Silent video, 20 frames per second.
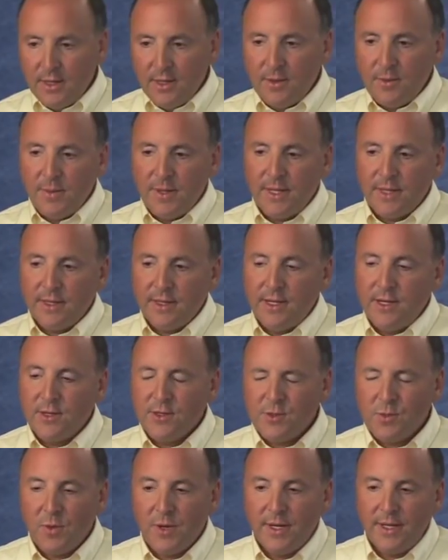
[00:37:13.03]
Well,
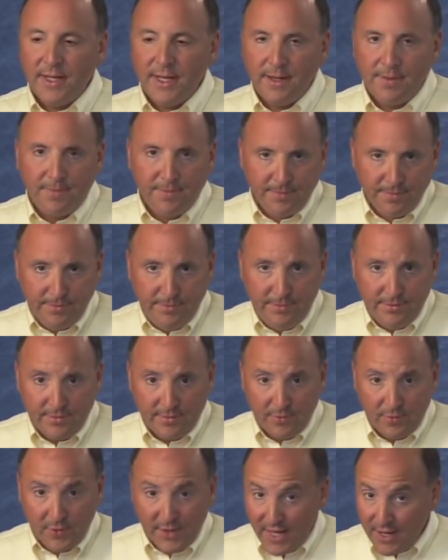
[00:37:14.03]
here's one that
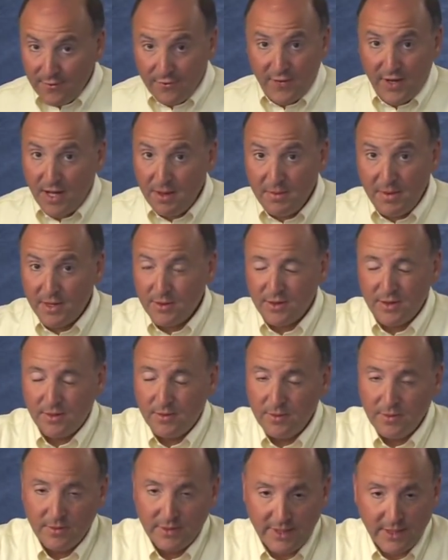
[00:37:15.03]
without FileMon
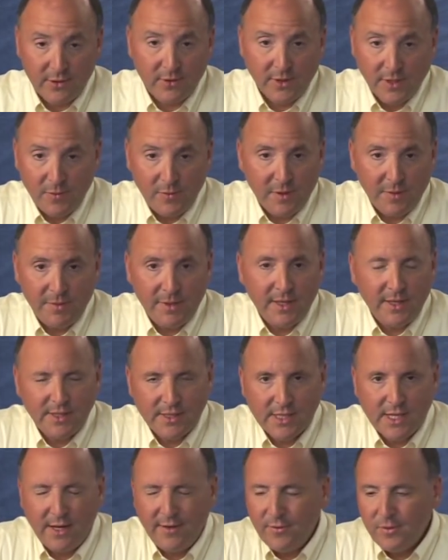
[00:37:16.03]
literally would have been
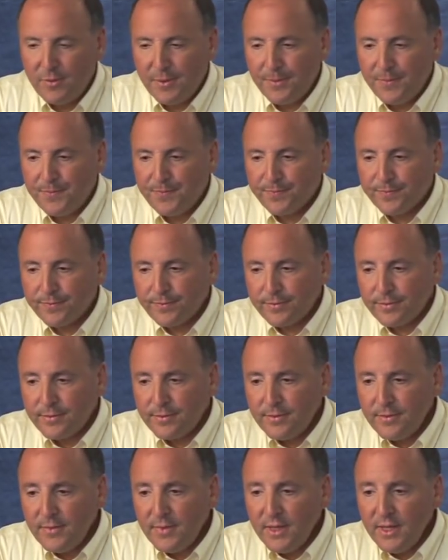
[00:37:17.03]
unsolvable.
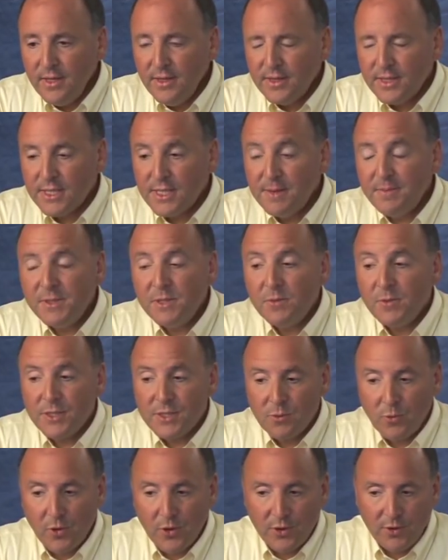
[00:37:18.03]
The symptom was
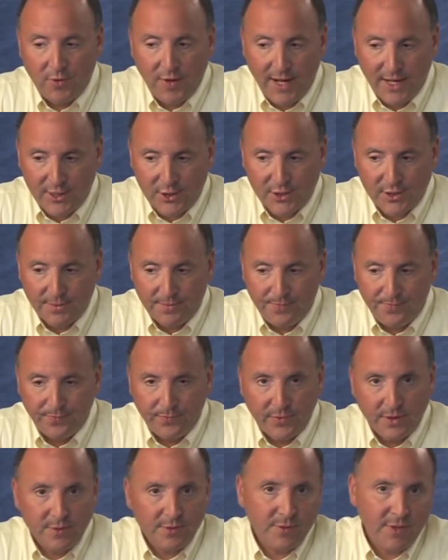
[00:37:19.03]
word crashed.
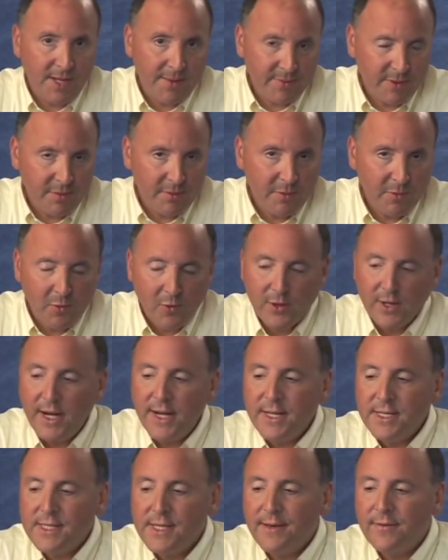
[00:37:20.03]
This happened to be Word
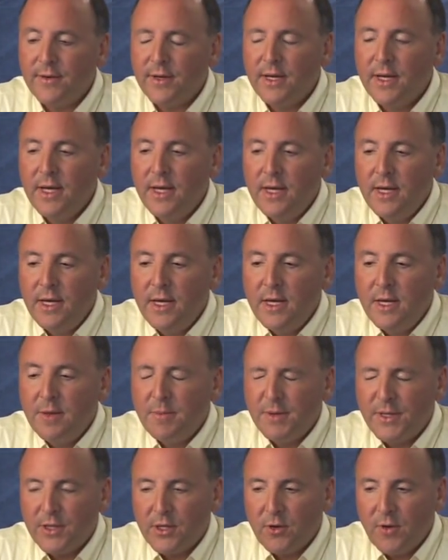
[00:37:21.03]
97.
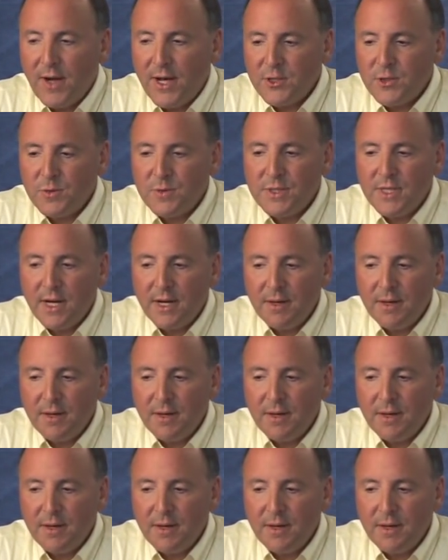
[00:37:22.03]
But the crash was not